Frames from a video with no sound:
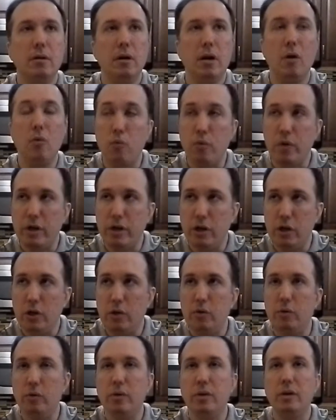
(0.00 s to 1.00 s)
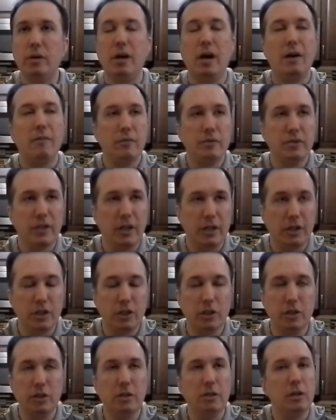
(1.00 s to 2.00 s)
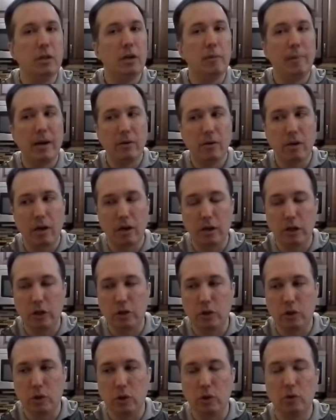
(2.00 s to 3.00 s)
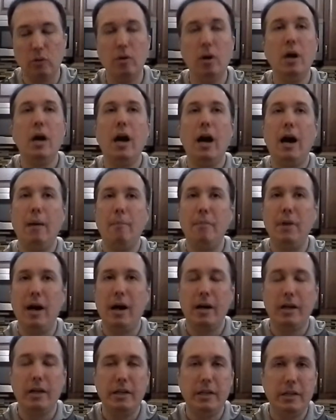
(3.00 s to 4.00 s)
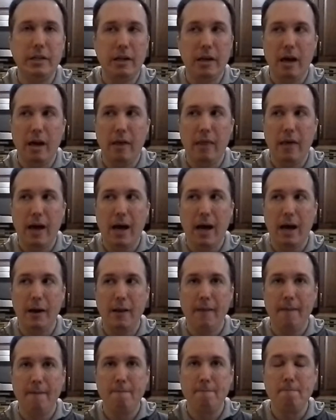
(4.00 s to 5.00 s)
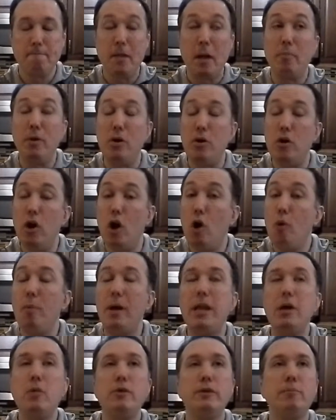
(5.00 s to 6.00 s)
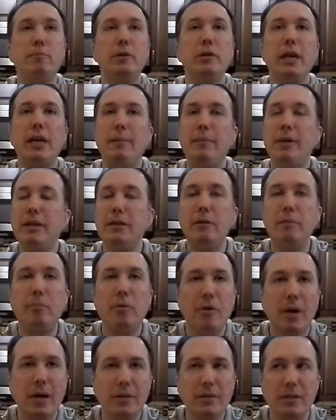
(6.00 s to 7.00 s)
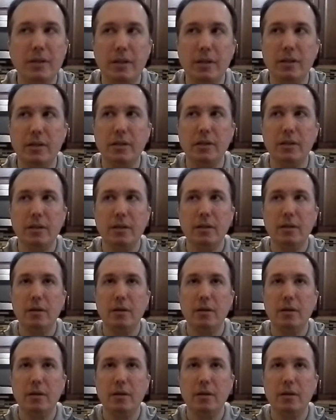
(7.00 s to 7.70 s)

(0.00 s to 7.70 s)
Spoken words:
a renewed conversation about gun control. I'm not going to deny that. But nobody was blaming the president,